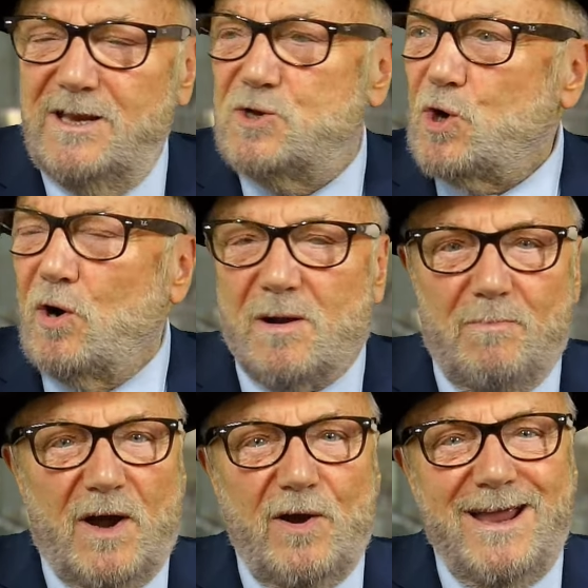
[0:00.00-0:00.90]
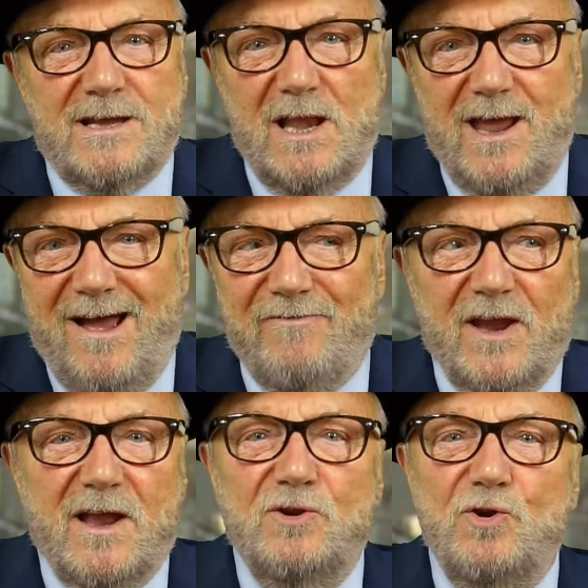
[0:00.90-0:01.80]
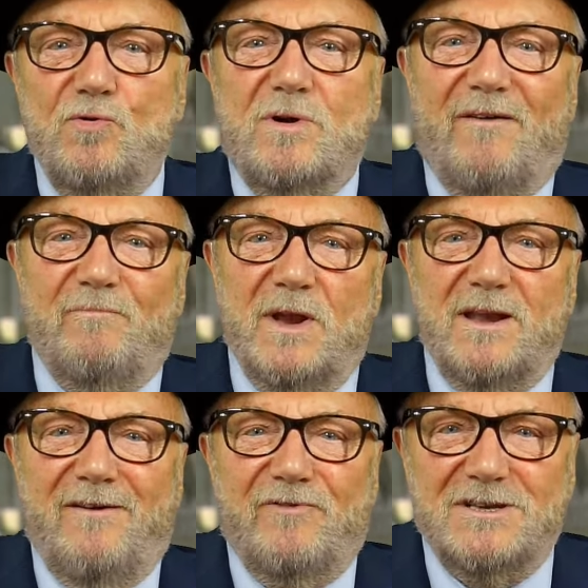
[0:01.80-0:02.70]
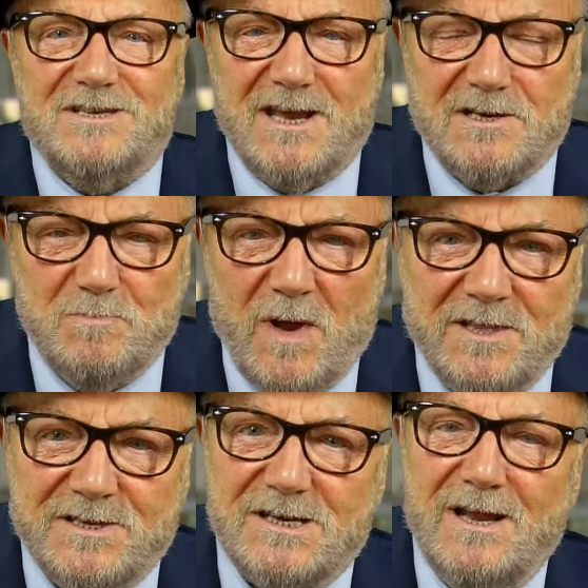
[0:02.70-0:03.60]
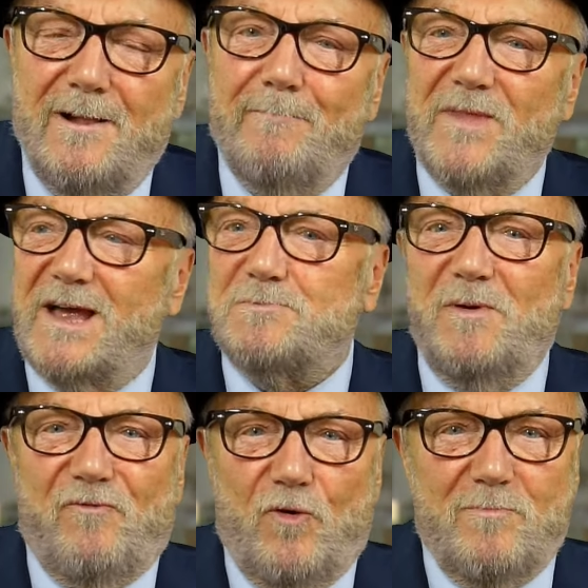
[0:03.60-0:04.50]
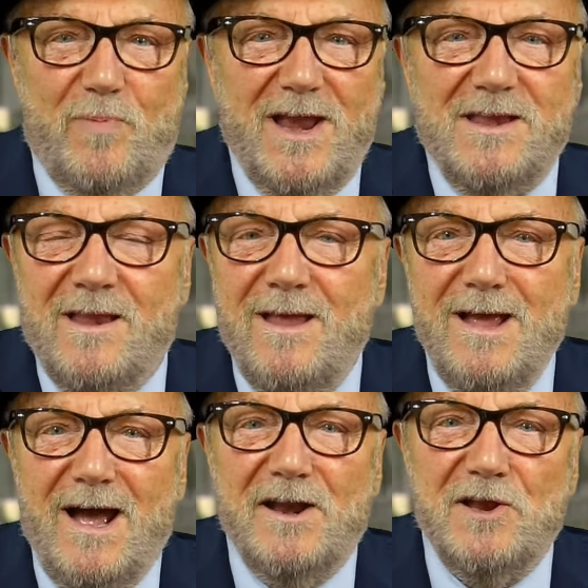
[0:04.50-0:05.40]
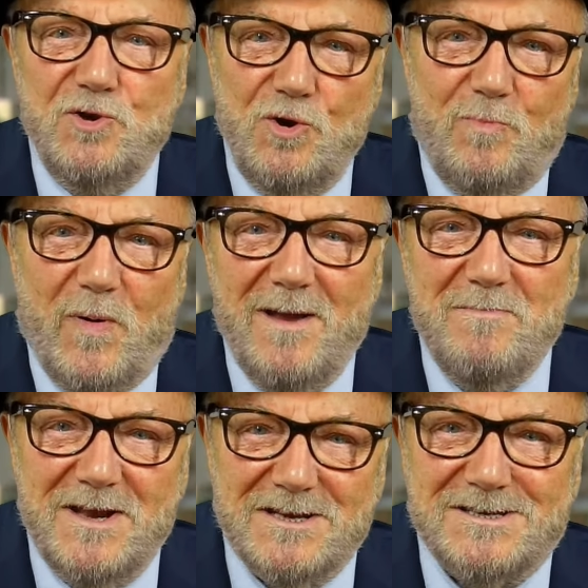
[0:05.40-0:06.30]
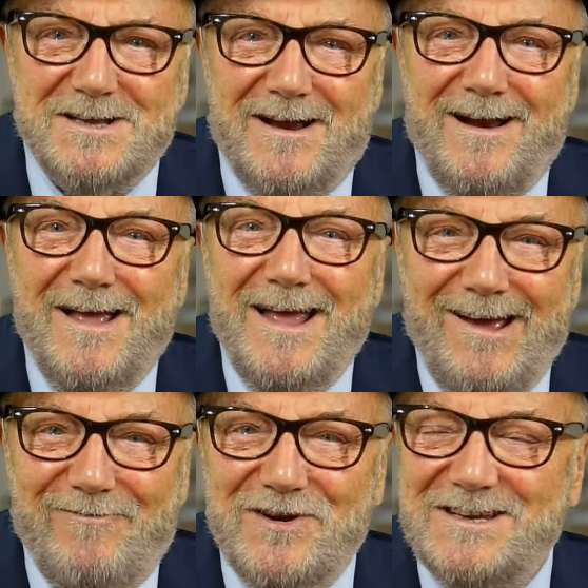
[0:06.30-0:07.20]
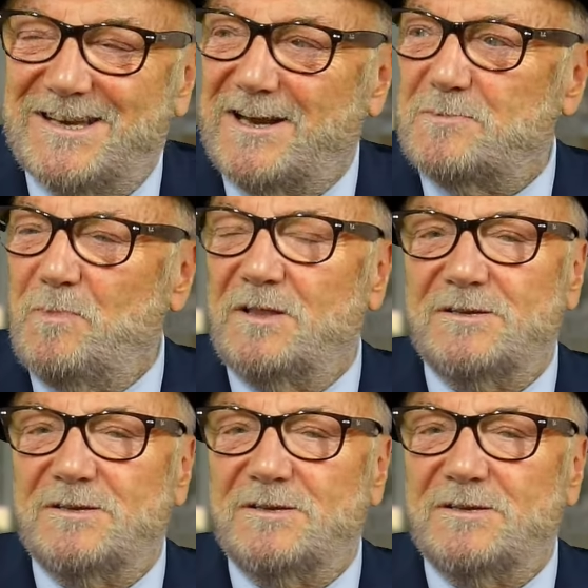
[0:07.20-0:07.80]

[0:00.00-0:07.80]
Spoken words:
He'd talk about Italy having a new government every 6 months. That's before Britain had a new prime minister every 6